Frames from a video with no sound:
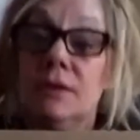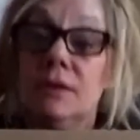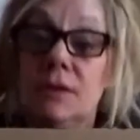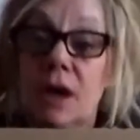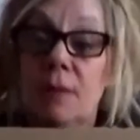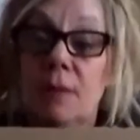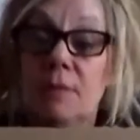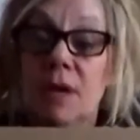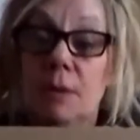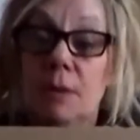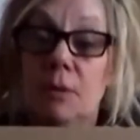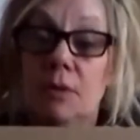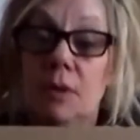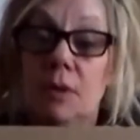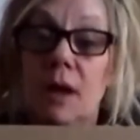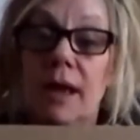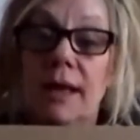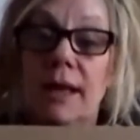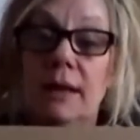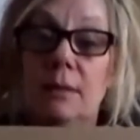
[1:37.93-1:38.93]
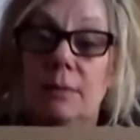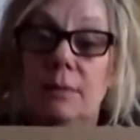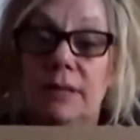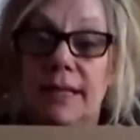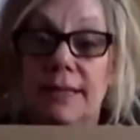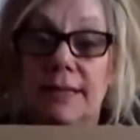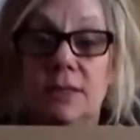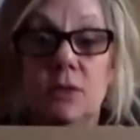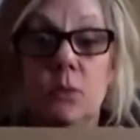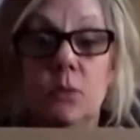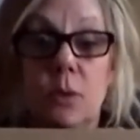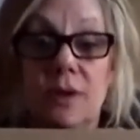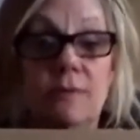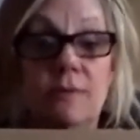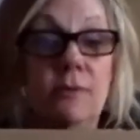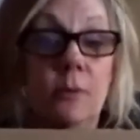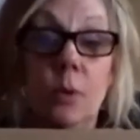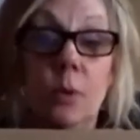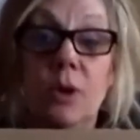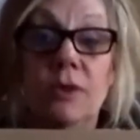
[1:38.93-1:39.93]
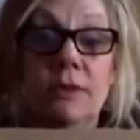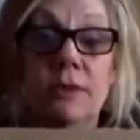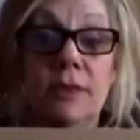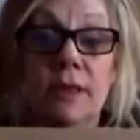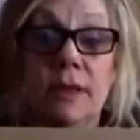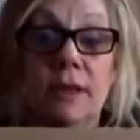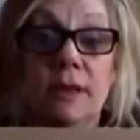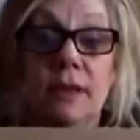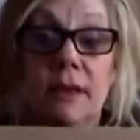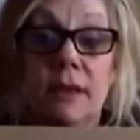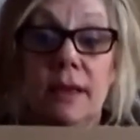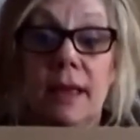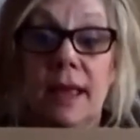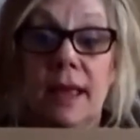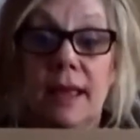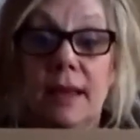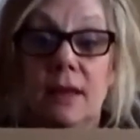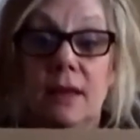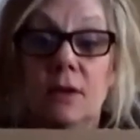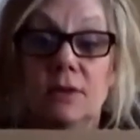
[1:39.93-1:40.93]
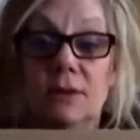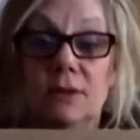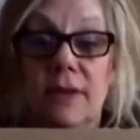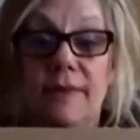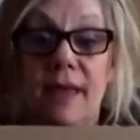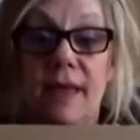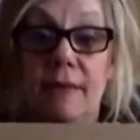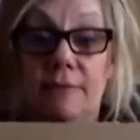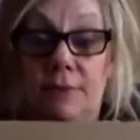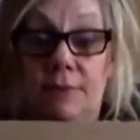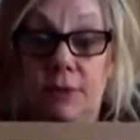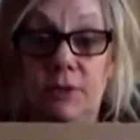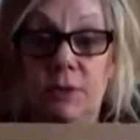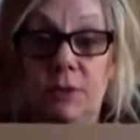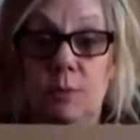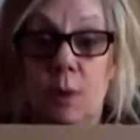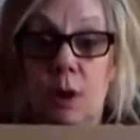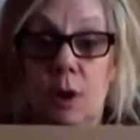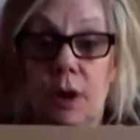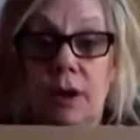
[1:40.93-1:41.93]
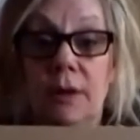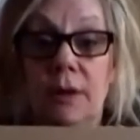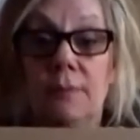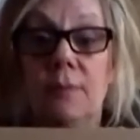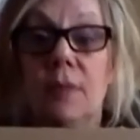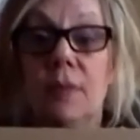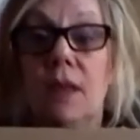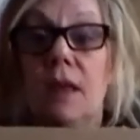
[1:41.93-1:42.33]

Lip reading: Top number line planted 1/4, and it goes on that first mark.